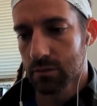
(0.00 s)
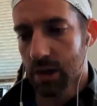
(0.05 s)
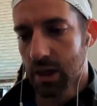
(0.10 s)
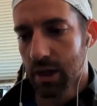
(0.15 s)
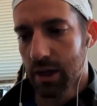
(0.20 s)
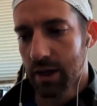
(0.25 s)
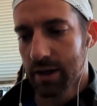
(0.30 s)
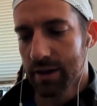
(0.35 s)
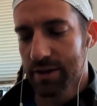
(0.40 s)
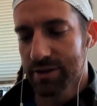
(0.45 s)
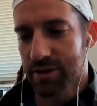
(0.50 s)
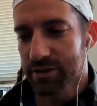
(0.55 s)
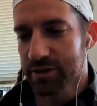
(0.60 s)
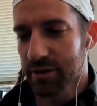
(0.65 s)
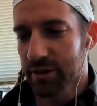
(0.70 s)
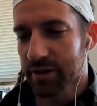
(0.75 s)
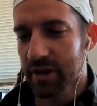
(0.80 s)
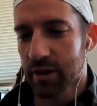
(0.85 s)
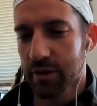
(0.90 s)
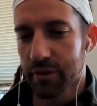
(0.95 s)
It's also the
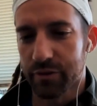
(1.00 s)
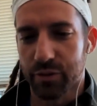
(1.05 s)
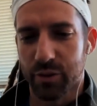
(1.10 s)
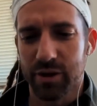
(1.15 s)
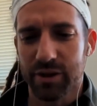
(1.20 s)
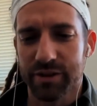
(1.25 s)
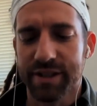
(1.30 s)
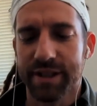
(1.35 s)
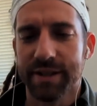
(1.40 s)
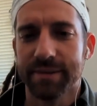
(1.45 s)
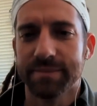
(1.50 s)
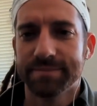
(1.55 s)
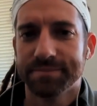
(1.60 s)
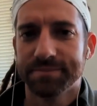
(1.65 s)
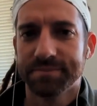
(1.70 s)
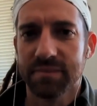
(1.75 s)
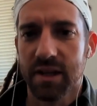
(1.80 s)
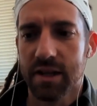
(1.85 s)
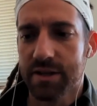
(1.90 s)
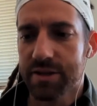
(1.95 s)
color of royalty.
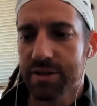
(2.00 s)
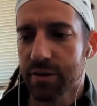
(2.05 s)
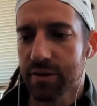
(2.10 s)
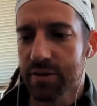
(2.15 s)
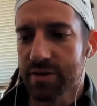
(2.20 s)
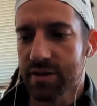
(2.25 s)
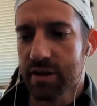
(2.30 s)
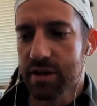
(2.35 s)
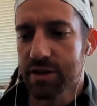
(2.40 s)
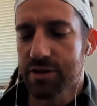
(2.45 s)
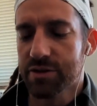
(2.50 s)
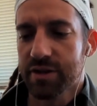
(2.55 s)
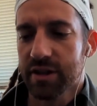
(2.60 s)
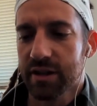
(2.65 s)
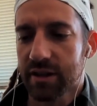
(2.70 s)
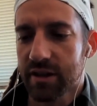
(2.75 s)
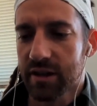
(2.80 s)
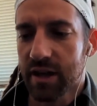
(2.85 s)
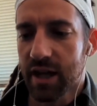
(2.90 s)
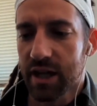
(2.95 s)
And so there's an interesting
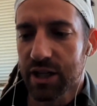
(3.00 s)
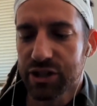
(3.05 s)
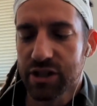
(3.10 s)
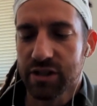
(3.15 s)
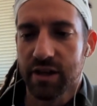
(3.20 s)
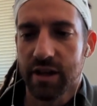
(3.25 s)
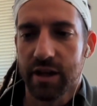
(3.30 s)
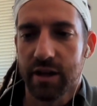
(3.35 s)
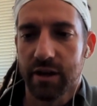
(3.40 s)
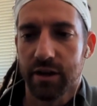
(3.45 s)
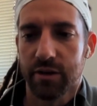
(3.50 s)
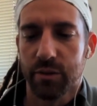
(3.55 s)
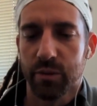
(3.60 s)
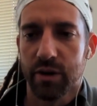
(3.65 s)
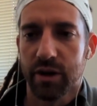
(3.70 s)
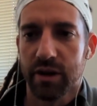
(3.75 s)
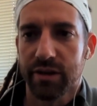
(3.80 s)
connection there with,